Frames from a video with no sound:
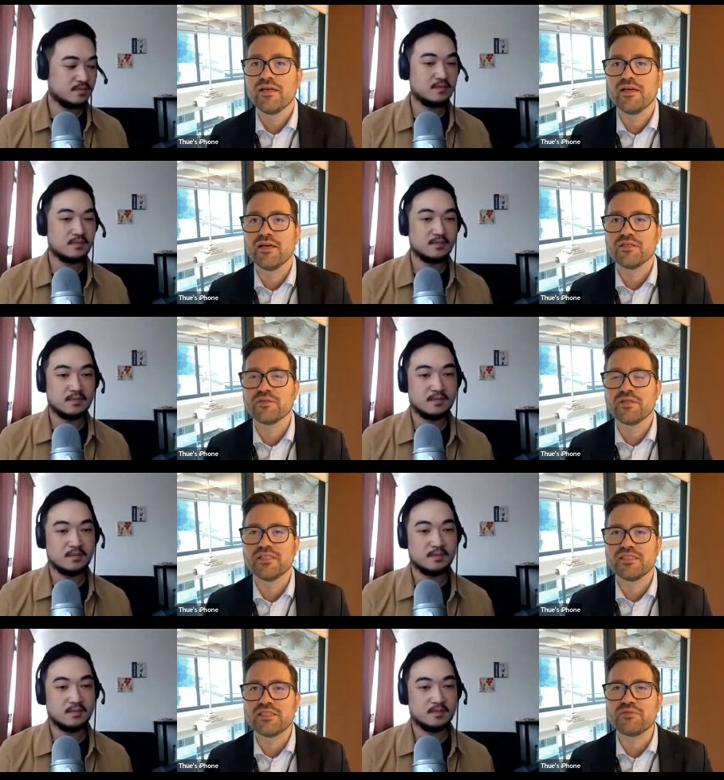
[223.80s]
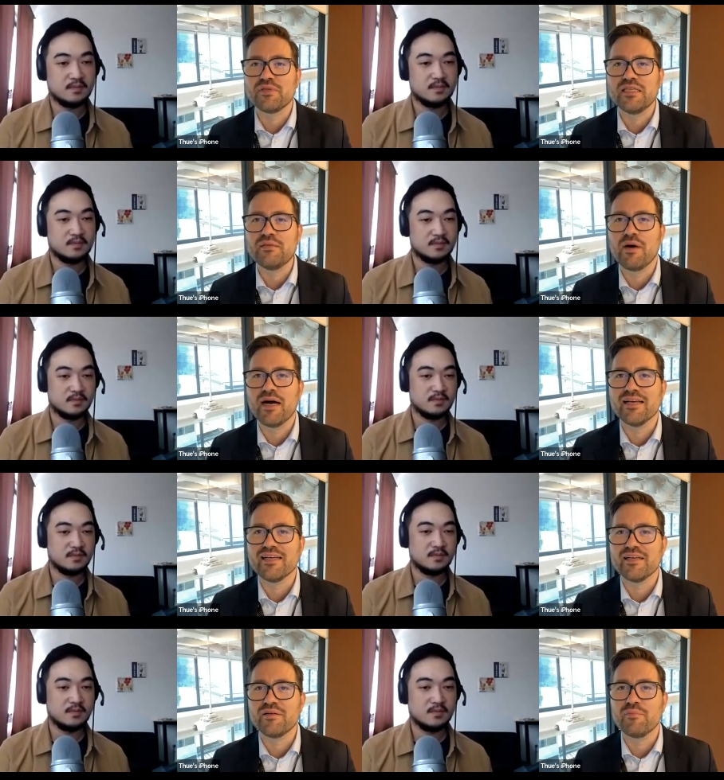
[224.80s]
Speaker 1: Uh, so this is really my
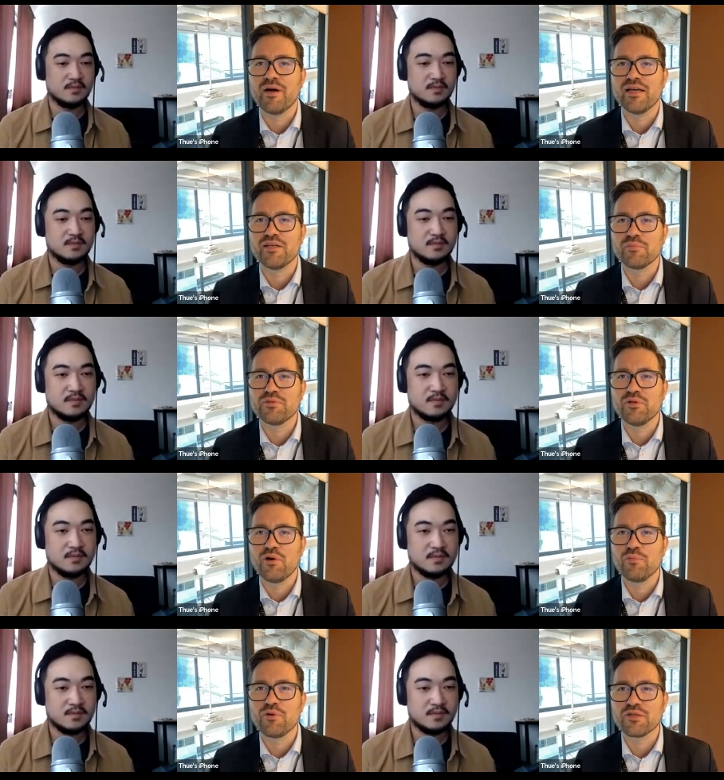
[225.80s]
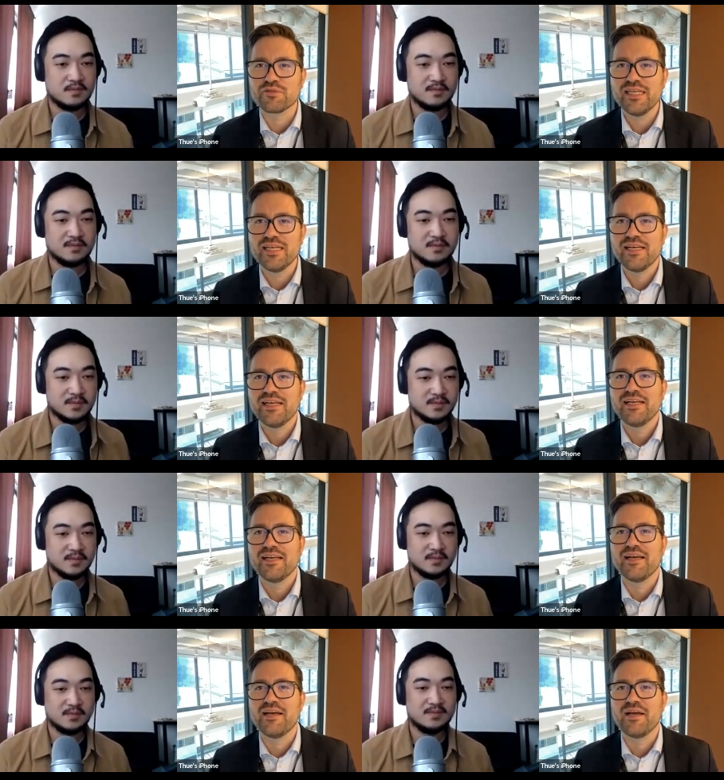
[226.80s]
uh, my adopted home country.
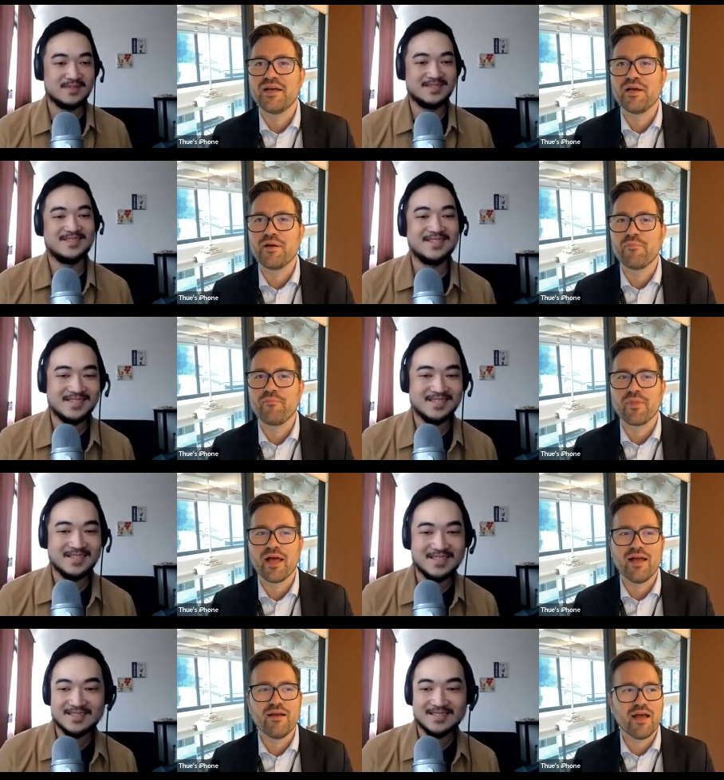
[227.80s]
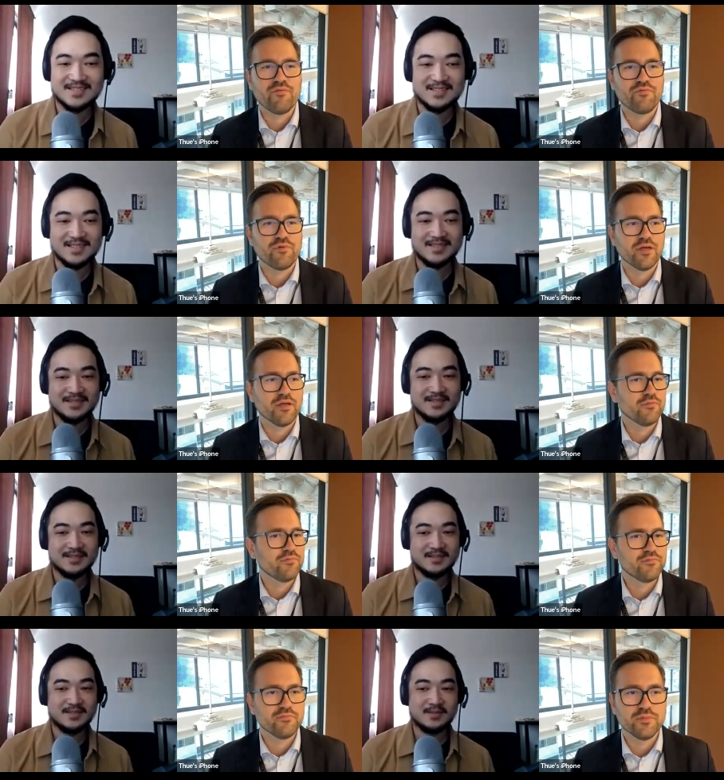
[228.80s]
Um, I, have uh,
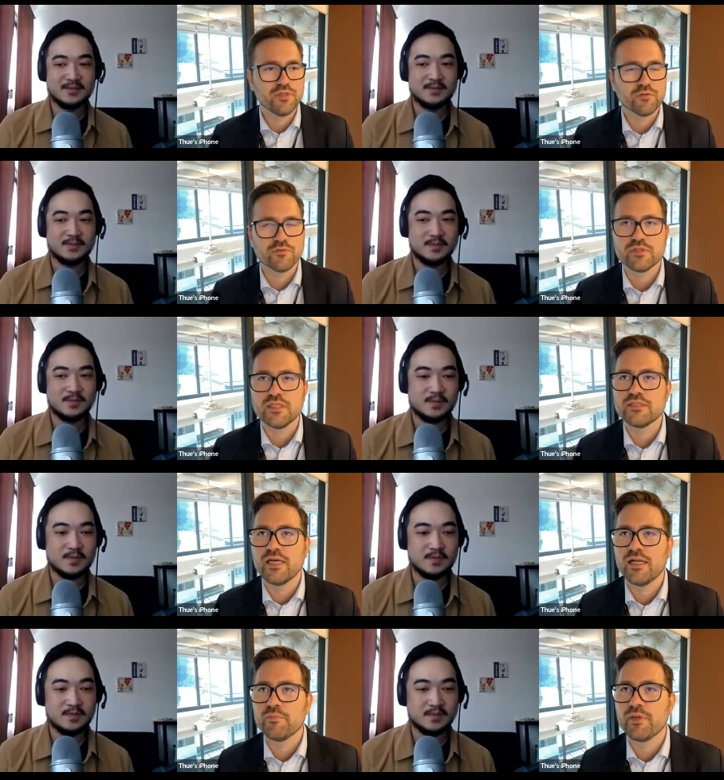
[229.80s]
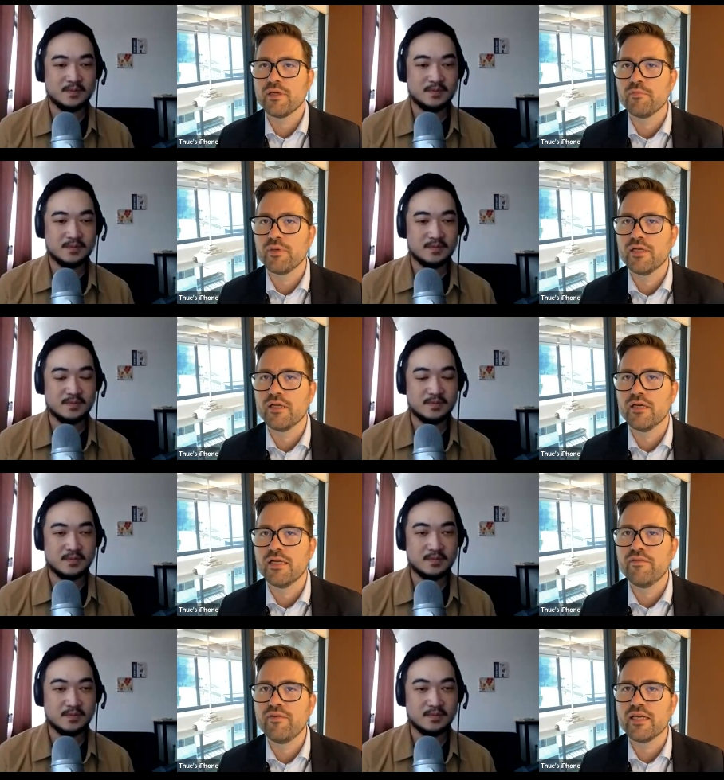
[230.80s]
you know, since child, been been uh,
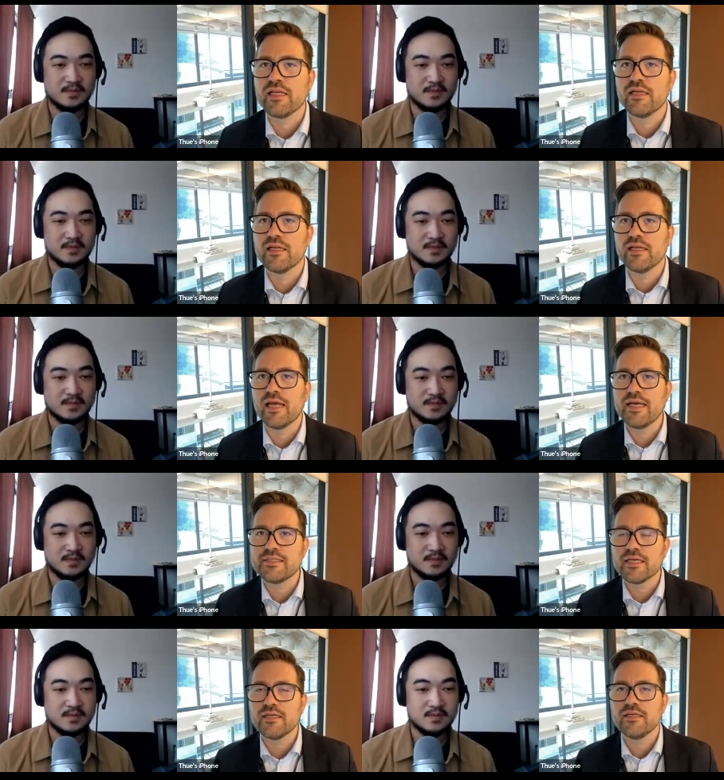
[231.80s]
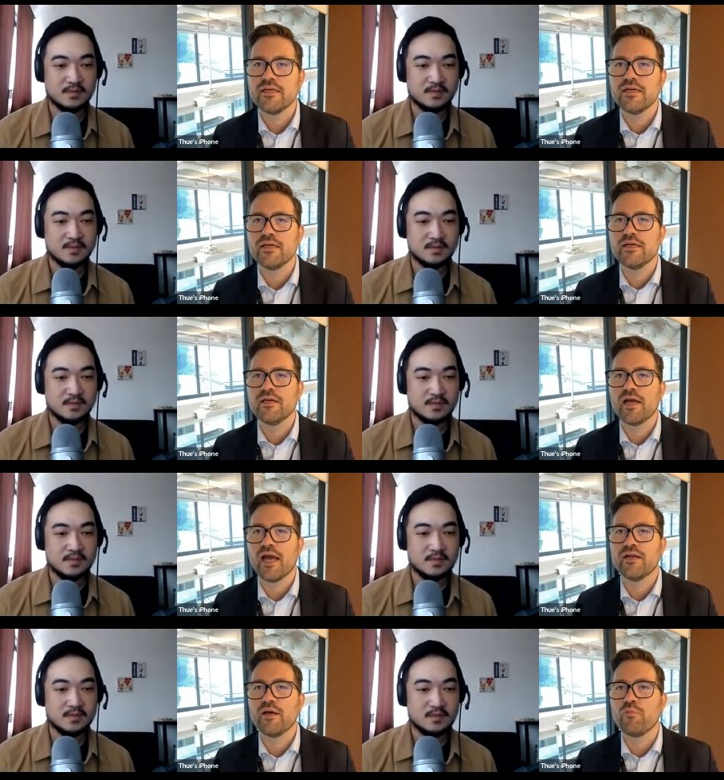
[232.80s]
living in in Asia,
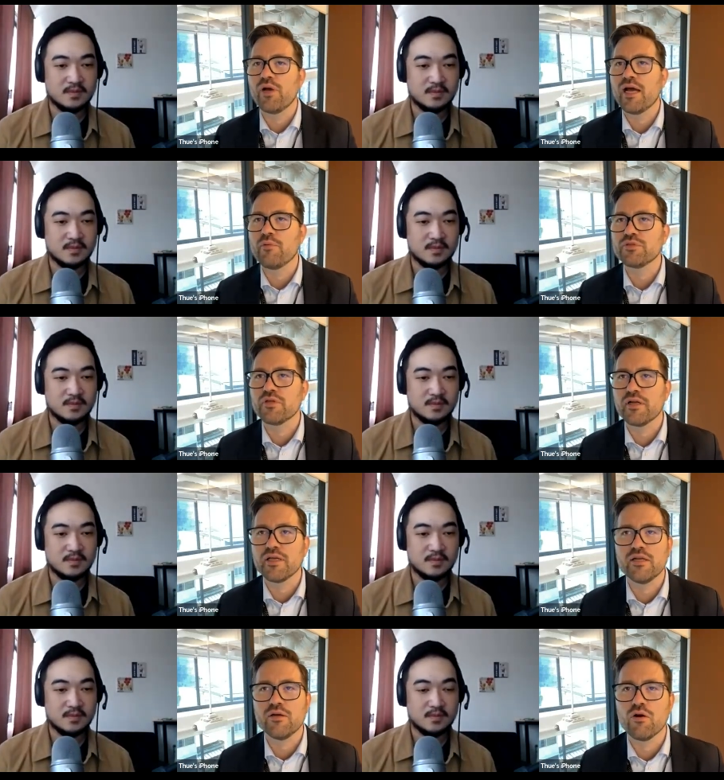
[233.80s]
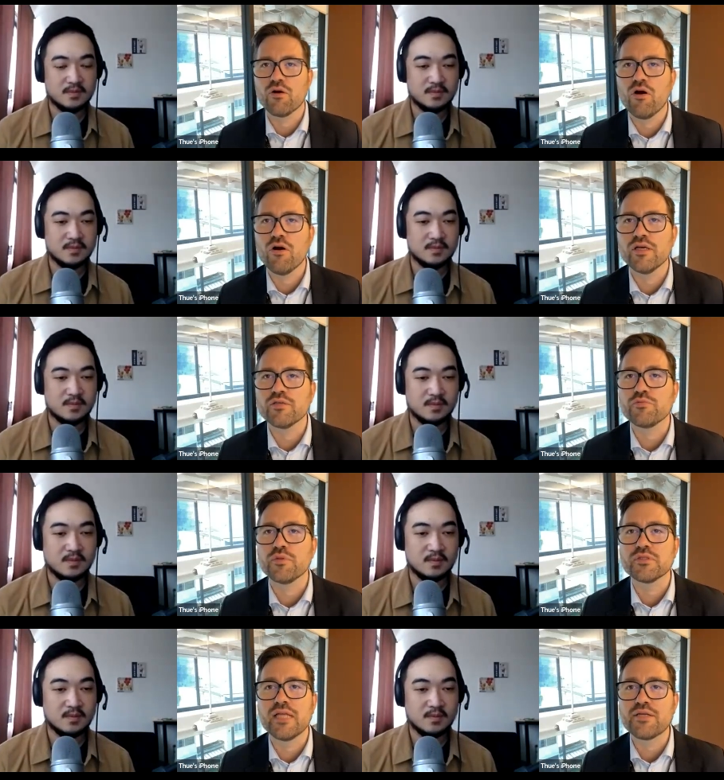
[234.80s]
uh, and when I was studying in Hong Kong, it
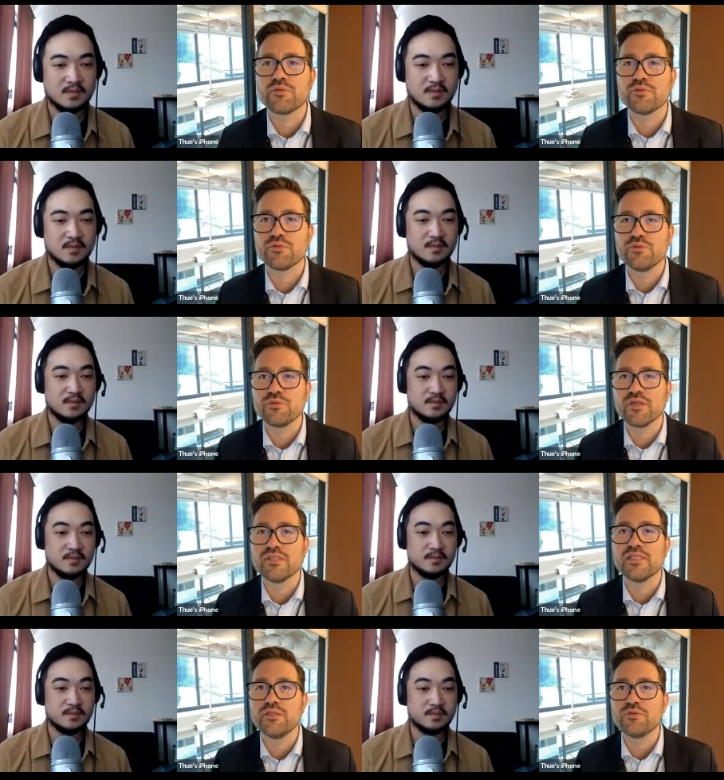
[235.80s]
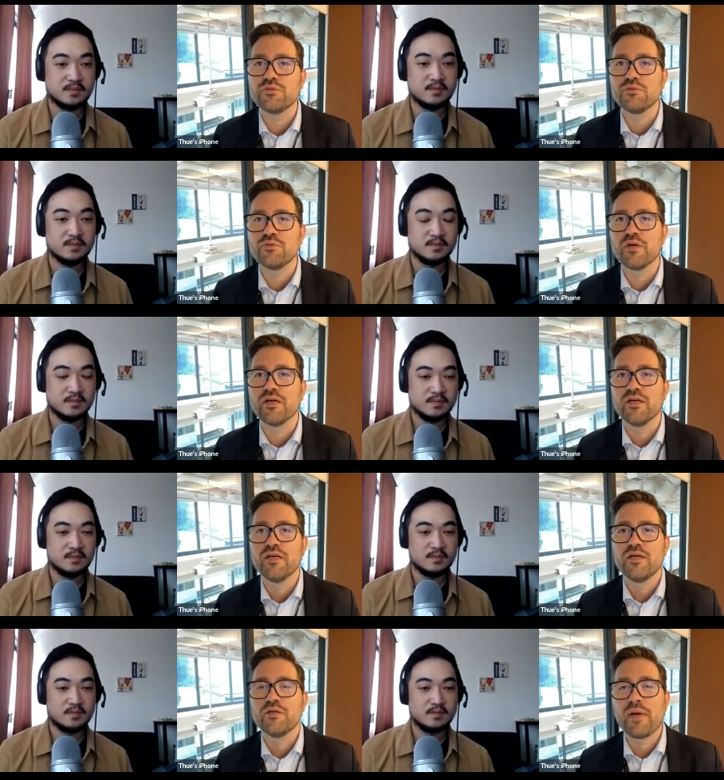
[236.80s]
was natural to continue to uh,
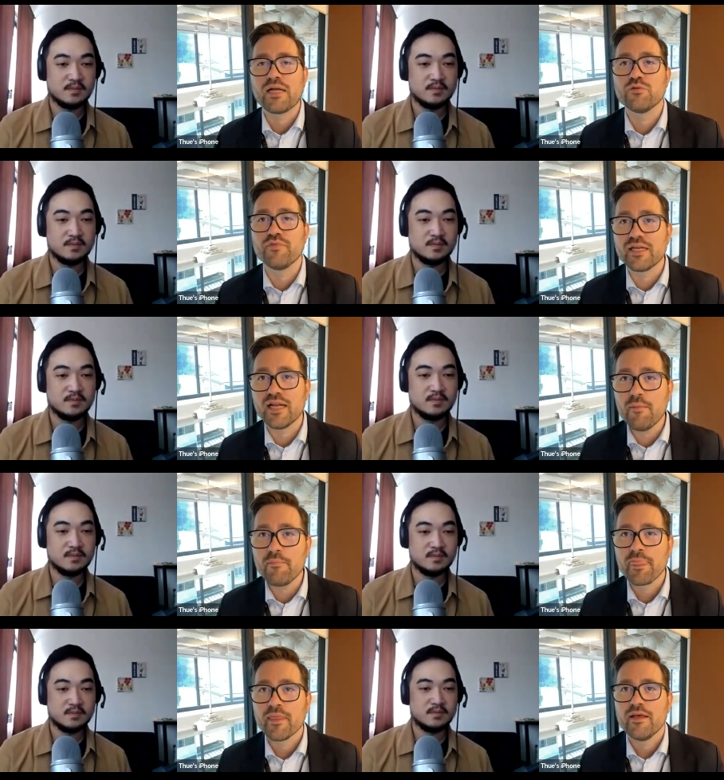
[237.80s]
back to Vietnam.